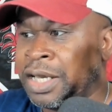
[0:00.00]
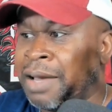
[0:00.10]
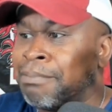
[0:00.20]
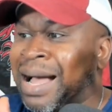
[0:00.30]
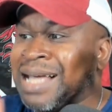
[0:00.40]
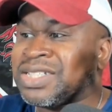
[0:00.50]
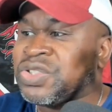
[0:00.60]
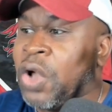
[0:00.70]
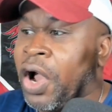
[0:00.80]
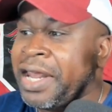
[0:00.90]
my
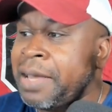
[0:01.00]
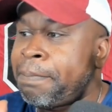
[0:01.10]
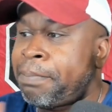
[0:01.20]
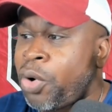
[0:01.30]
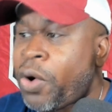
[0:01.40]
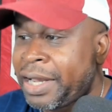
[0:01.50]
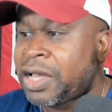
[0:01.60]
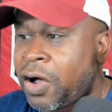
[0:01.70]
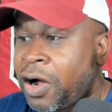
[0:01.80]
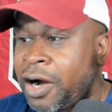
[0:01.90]
starting point
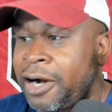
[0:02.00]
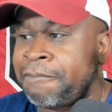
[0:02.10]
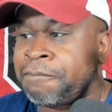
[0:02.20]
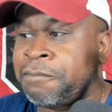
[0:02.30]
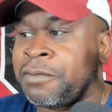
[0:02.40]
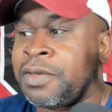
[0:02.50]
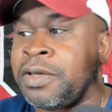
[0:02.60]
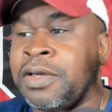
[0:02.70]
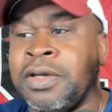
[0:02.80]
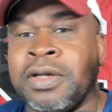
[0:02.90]
guard
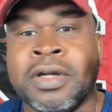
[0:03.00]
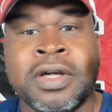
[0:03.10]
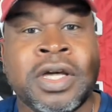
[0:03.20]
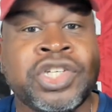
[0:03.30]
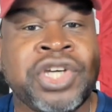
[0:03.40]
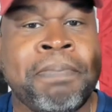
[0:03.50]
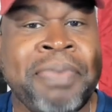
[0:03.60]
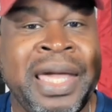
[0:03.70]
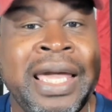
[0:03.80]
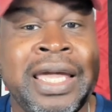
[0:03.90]
should
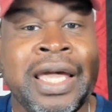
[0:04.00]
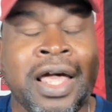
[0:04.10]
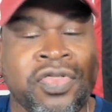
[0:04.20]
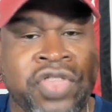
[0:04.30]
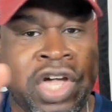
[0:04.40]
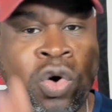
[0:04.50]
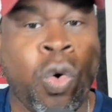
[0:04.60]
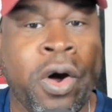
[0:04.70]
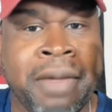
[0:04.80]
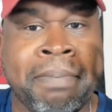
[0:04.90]
be the
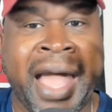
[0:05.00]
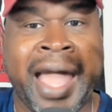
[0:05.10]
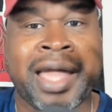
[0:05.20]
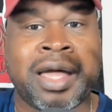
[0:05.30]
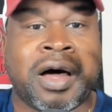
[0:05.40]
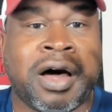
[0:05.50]
quarterback